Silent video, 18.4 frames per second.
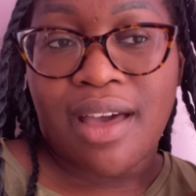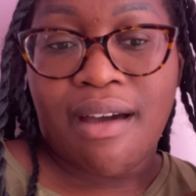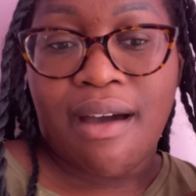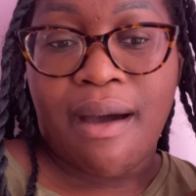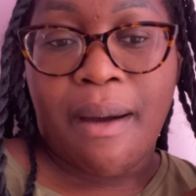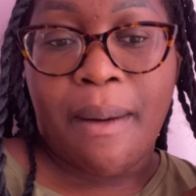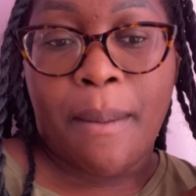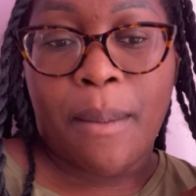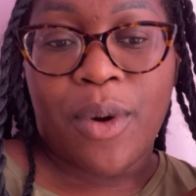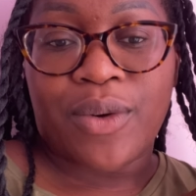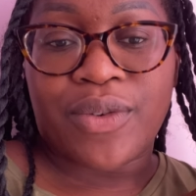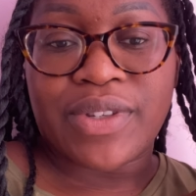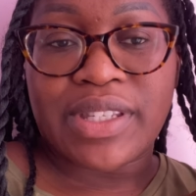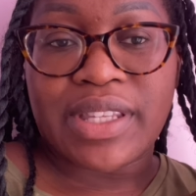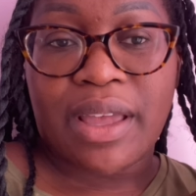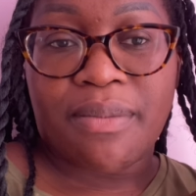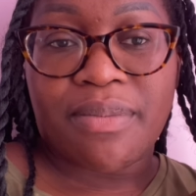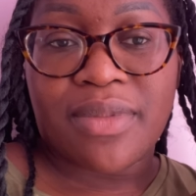of
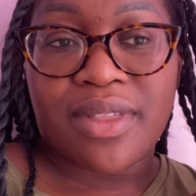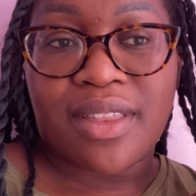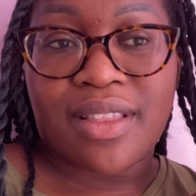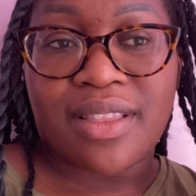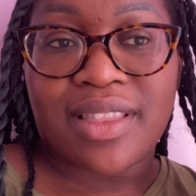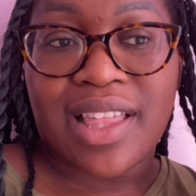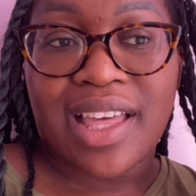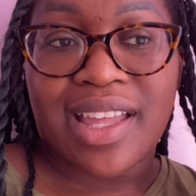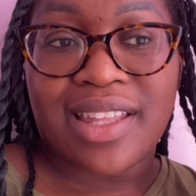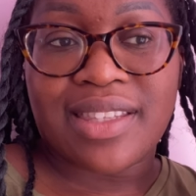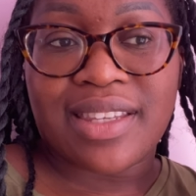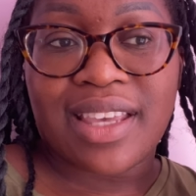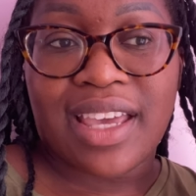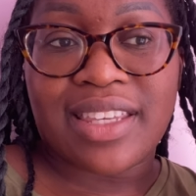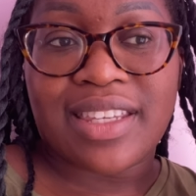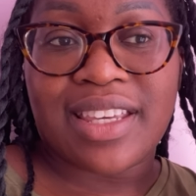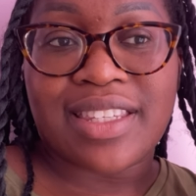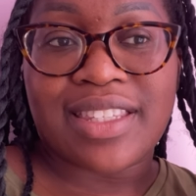something that
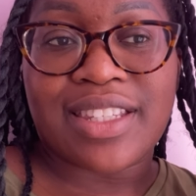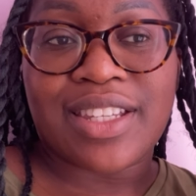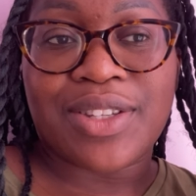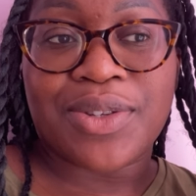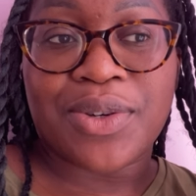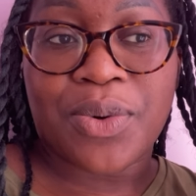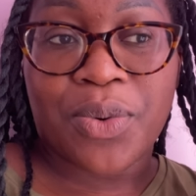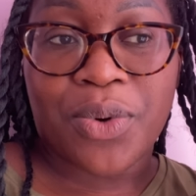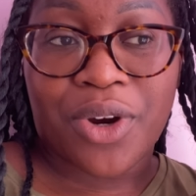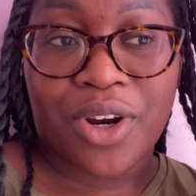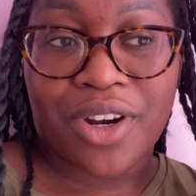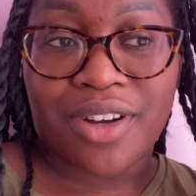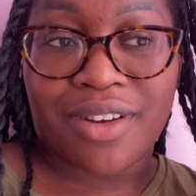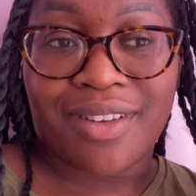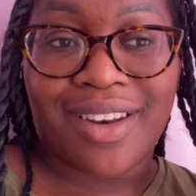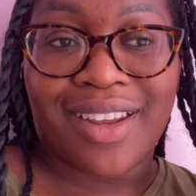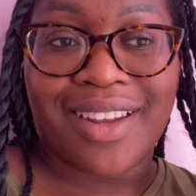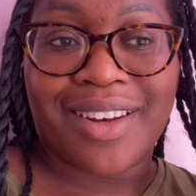I just need to work
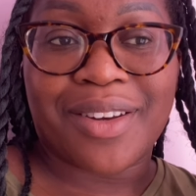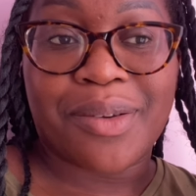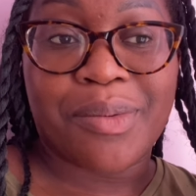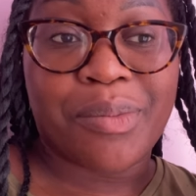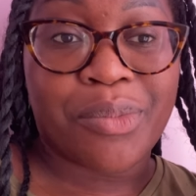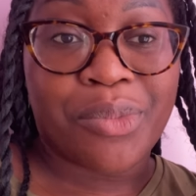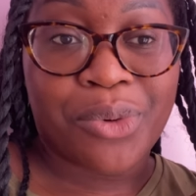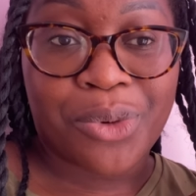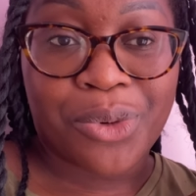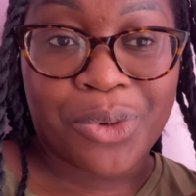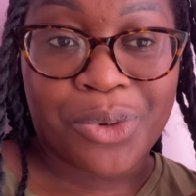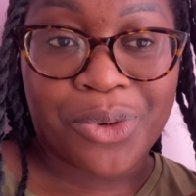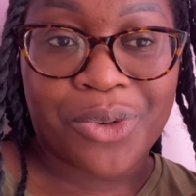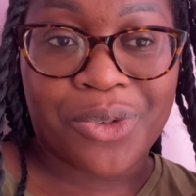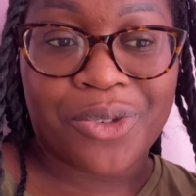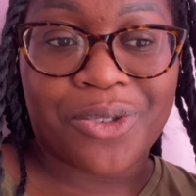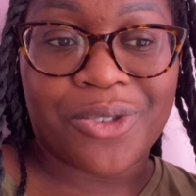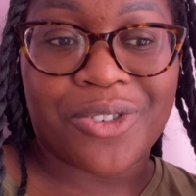on and
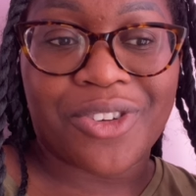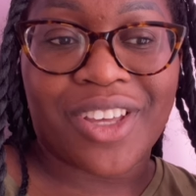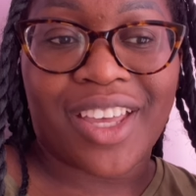improve.